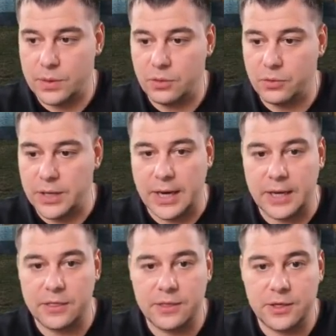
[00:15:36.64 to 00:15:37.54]

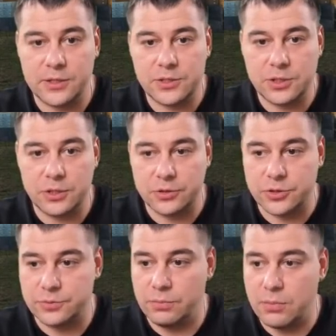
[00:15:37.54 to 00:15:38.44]
Okay, this
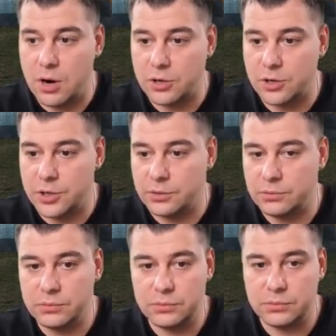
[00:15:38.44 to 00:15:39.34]
looks modern.
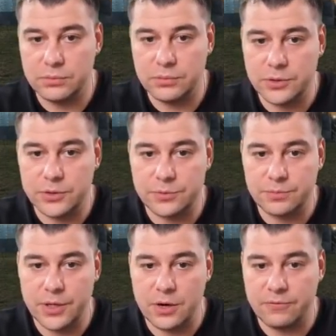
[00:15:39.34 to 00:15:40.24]
It's
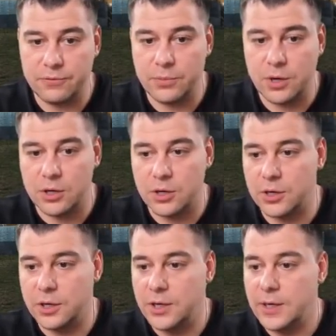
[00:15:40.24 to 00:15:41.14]
Minerva
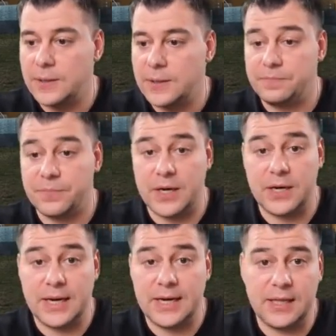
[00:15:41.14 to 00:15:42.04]
Modern. And
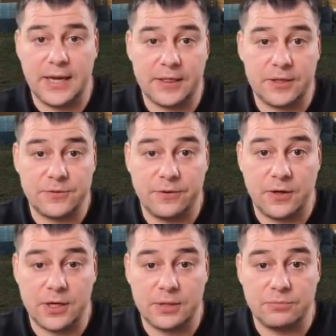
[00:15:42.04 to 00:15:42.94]
I like this
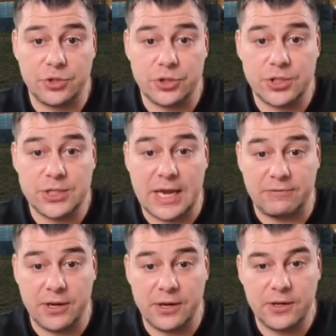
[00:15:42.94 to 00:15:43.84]
font, I'm just
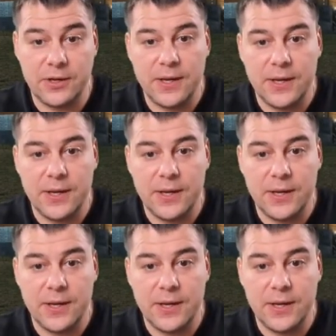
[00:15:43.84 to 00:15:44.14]
saving it.